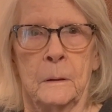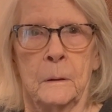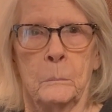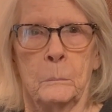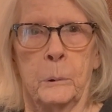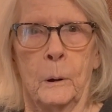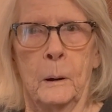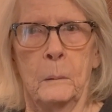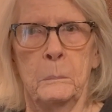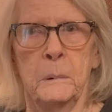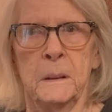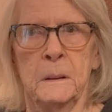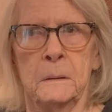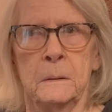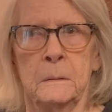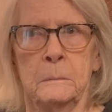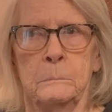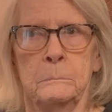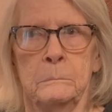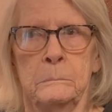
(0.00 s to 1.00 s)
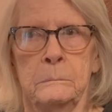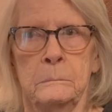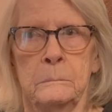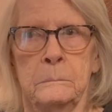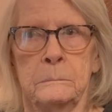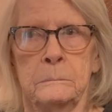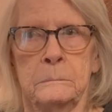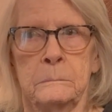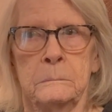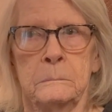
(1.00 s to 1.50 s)
Probably
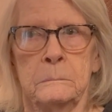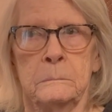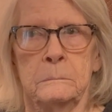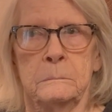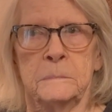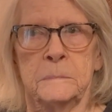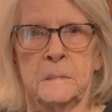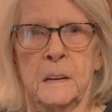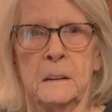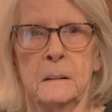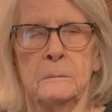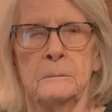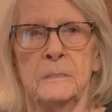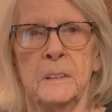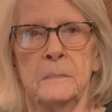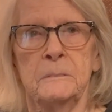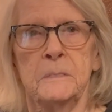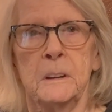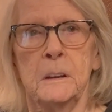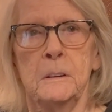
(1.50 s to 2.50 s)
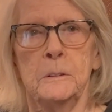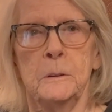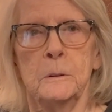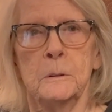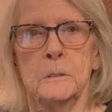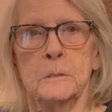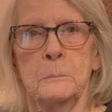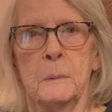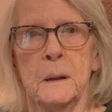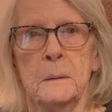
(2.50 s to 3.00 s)
10, 15
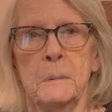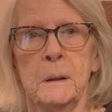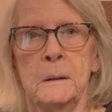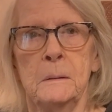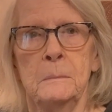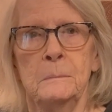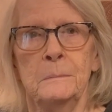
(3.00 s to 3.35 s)
years maybe.